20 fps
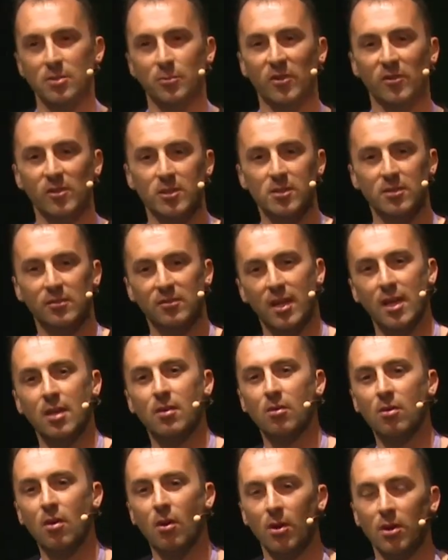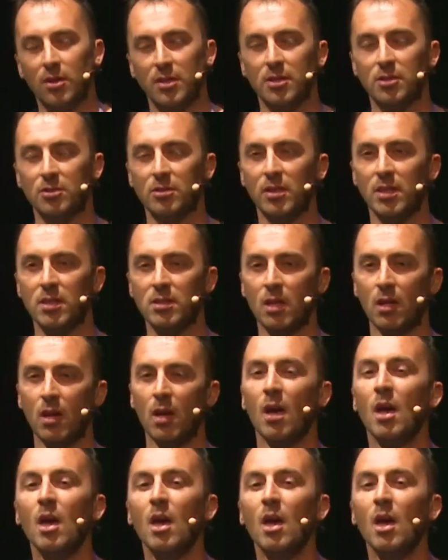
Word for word: cervical cord injuries.